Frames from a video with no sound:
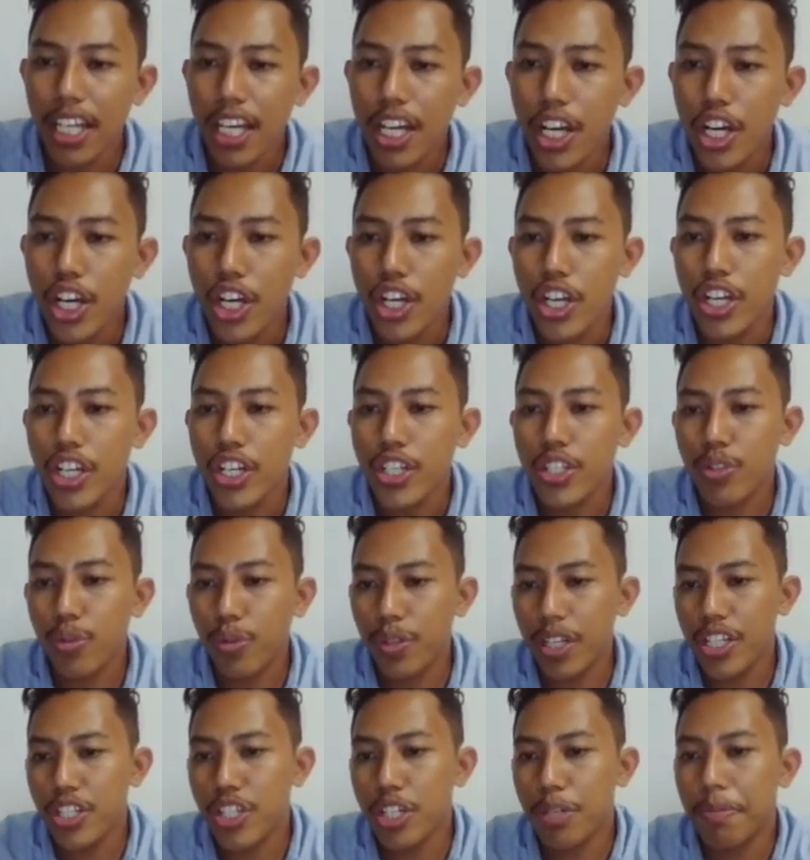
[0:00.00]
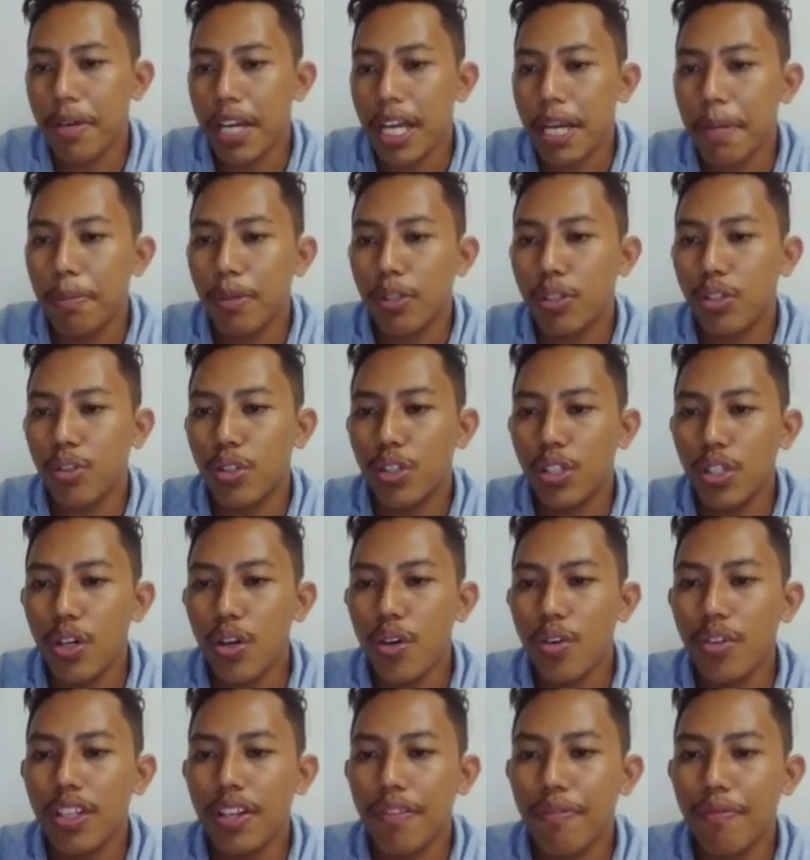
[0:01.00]
students should be able to know the
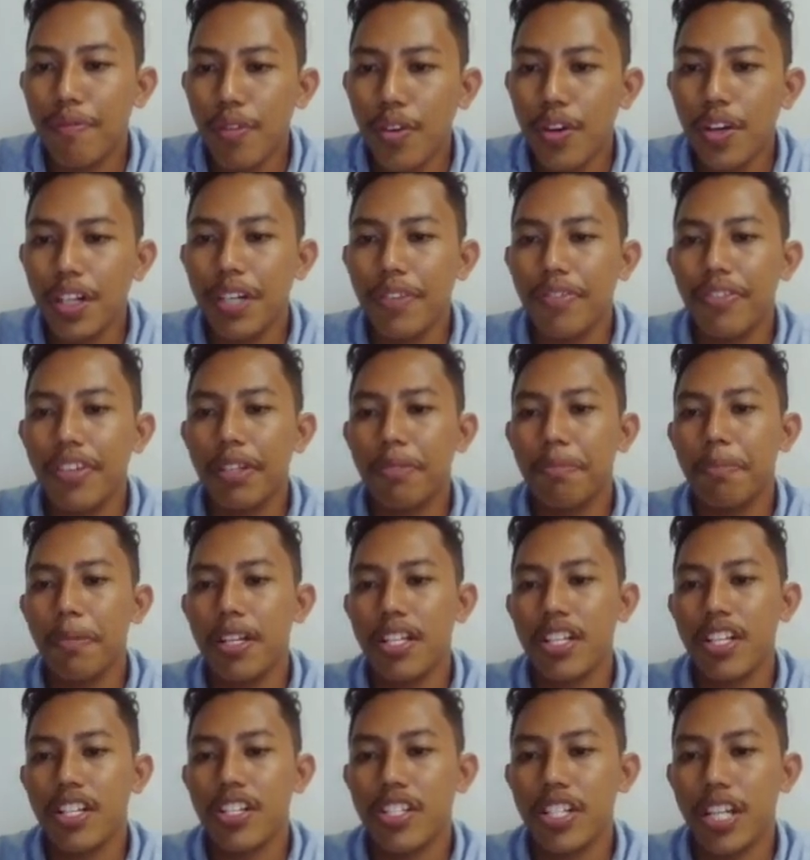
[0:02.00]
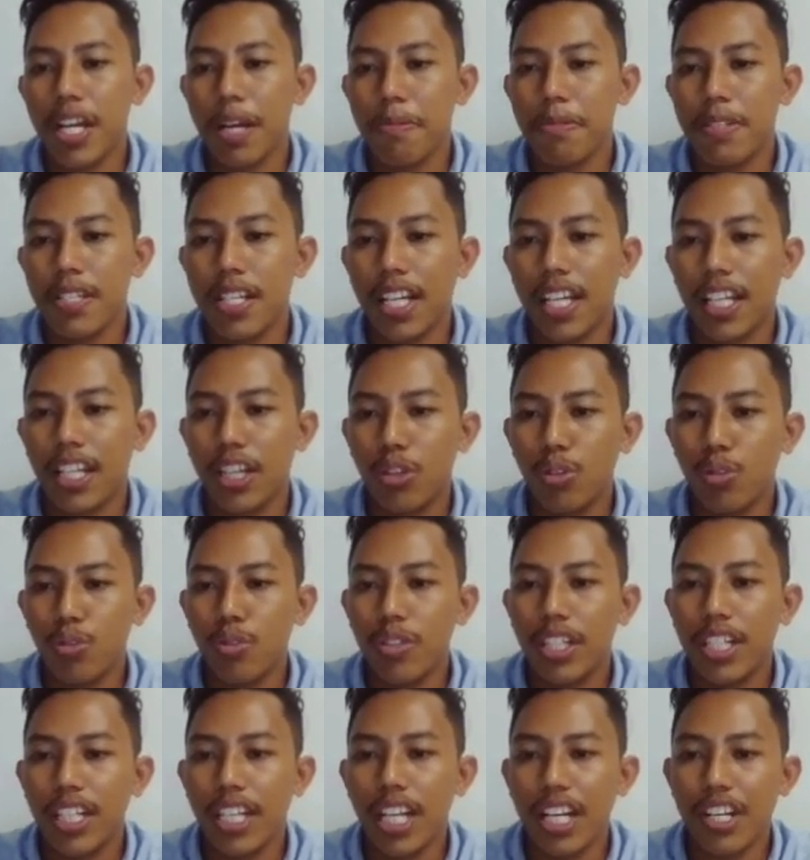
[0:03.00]
4 different basic shapes in 2D
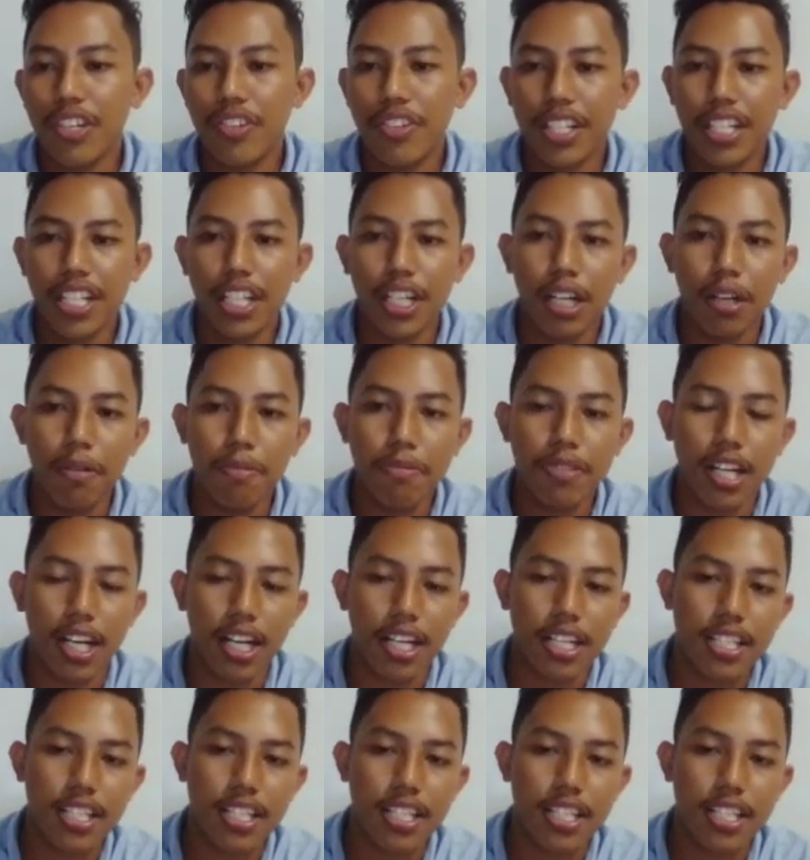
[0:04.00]
and 3D objects.